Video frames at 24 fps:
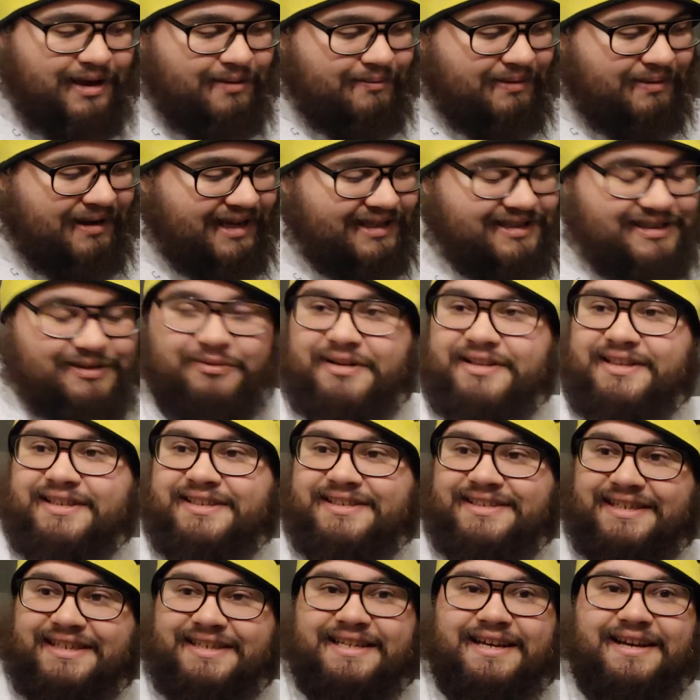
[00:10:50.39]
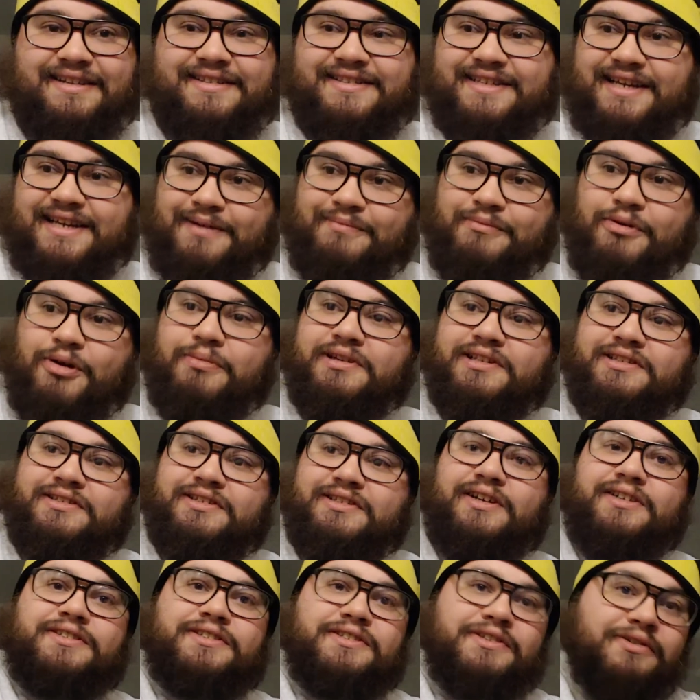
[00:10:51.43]
But I guess I wanted to sit down and take a moment to
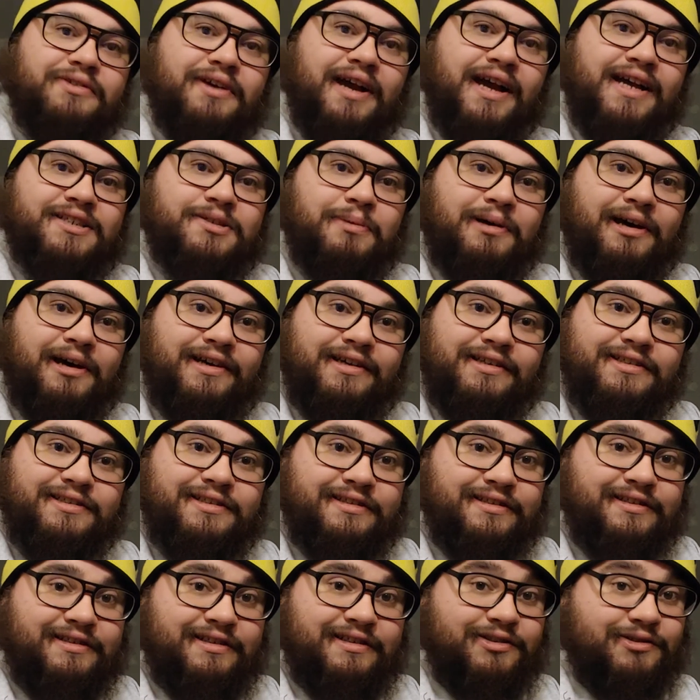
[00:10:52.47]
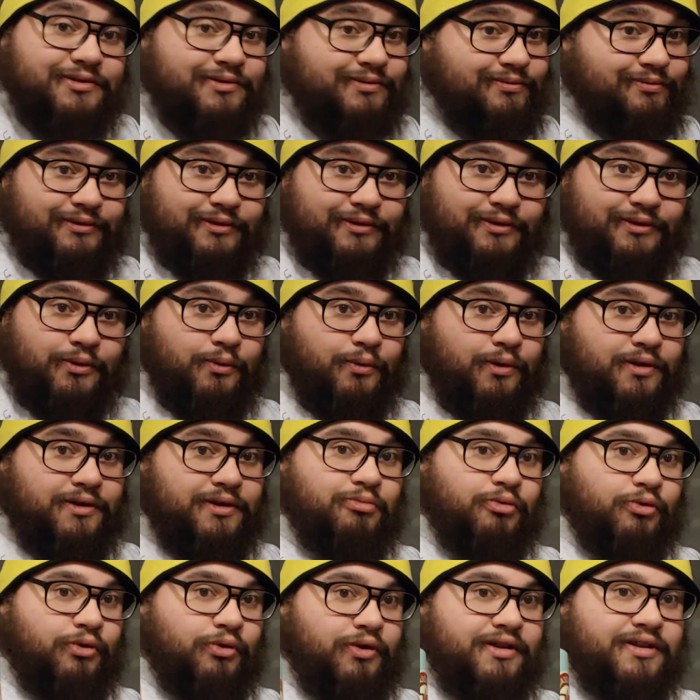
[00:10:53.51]
talk to you guys about it, since that's what the
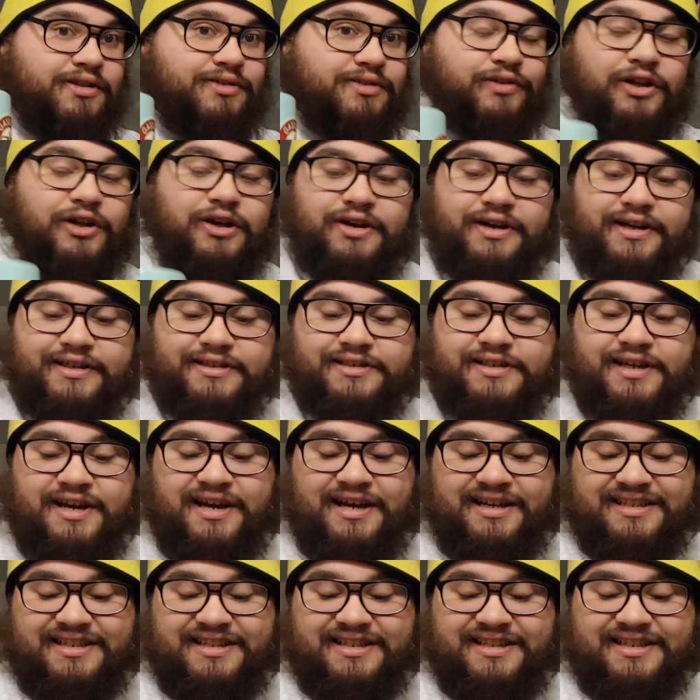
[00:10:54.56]
point of this vlog is.